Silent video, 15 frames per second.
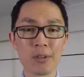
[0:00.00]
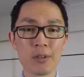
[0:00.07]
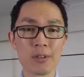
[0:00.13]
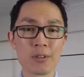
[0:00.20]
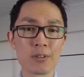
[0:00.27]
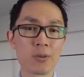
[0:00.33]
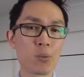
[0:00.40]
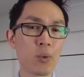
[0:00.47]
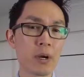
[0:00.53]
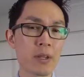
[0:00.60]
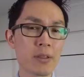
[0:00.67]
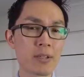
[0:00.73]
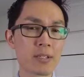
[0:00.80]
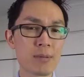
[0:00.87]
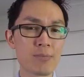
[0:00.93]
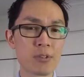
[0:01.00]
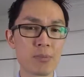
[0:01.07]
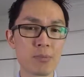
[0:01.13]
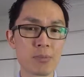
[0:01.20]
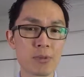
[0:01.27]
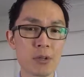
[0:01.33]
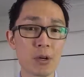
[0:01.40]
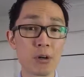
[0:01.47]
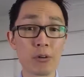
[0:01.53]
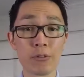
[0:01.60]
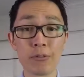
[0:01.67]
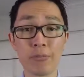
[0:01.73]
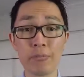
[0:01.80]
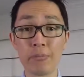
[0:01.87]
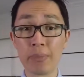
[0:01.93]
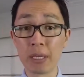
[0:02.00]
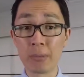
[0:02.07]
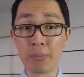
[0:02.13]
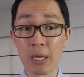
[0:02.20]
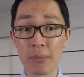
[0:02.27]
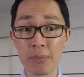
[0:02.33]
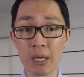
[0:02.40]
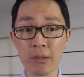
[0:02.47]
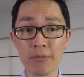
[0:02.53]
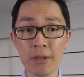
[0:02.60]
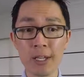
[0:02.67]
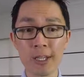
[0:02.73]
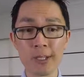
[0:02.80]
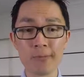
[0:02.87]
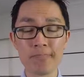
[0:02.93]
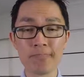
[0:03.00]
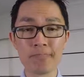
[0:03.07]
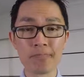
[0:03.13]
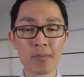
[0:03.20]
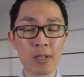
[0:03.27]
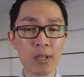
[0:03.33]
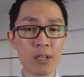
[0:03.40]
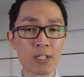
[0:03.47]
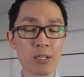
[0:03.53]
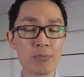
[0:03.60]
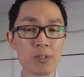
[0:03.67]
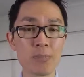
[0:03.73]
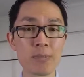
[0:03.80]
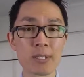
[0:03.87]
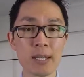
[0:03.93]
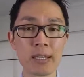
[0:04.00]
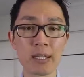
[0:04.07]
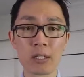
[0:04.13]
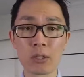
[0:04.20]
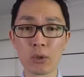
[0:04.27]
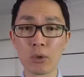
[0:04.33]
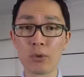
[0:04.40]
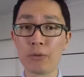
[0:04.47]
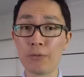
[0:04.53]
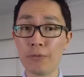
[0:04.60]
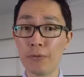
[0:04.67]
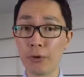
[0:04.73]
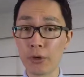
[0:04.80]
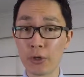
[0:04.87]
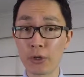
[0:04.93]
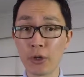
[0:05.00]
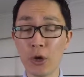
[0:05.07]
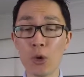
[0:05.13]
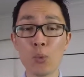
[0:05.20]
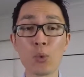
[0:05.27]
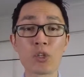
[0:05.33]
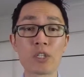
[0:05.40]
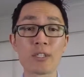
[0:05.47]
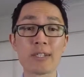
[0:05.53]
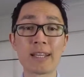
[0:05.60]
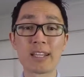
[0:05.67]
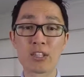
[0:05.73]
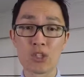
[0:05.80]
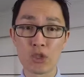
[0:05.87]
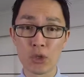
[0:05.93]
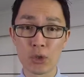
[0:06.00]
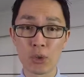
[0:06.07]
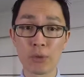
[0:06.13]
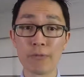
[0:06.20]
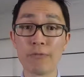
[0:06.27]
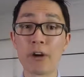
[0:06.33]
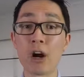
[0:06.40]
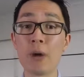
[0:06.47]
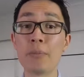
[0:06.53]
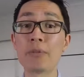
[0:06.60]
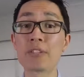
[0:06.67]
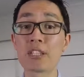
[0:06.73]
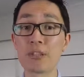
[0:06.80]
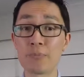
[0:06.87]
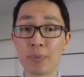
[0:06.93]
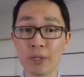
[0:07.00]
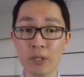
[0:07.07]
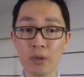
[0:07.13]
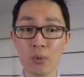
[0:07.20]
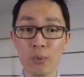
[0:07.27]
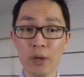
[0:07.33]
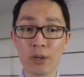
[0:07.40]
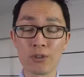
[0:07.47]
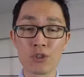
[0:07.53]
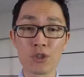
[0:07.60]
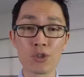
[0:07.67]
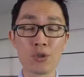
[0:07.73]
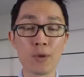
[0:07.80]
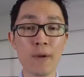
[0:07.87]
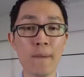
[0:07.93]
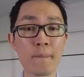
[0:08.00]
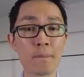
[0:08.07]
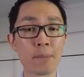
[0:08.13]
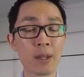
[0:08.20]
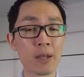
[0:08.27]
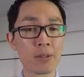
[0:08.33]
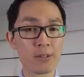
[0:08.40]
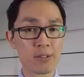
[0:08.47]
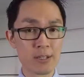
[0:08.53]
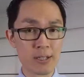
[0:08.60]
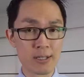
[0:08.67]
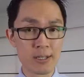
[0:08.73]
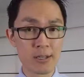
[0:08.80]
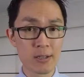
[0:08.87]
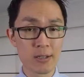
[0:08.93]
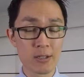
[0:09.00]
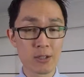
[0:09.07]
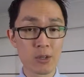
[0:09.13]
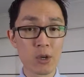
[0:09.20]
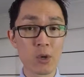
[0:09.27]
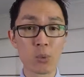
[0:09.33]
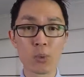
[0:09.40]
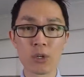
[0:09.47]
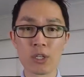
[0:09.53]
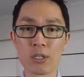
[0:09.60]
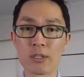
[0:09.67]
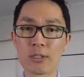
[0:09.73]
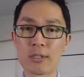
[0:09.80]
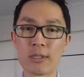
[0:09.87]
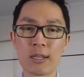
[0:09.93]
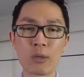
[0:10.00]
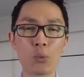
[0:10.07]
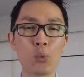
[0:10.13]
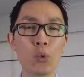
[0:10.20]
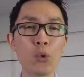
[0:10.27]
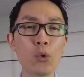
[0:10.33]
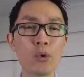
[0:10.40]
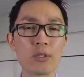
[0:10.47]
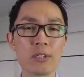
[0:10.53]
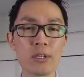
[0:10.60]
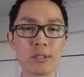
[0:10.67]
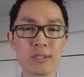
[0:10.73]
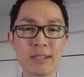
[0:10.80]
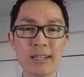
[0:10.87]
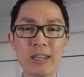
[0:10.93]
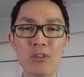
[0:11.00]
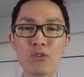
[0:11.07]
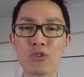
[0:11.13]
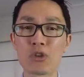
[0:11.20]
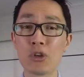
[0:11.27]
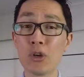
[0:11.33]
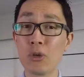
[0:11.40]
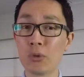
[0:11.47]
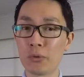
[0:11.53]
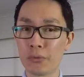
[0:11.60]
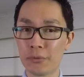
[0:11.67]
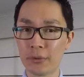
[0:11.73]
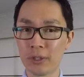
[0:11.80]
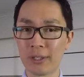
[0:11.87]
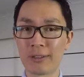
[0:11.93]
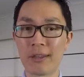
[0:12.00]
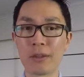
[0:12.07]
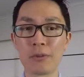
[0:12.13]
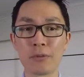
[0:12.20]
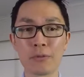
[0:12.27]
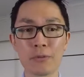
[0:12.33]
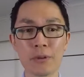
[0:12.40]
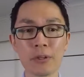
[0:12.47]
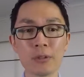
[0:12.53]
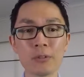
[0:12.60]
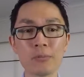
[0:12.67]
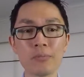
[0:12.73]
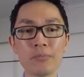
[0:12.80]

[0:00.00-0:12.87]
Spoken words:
So what are the symptoms of BPPV? Symptoms can include vertigo, which is the external environment spinning around you, dizziness, which is the wooziness, the internal feeling that you feel,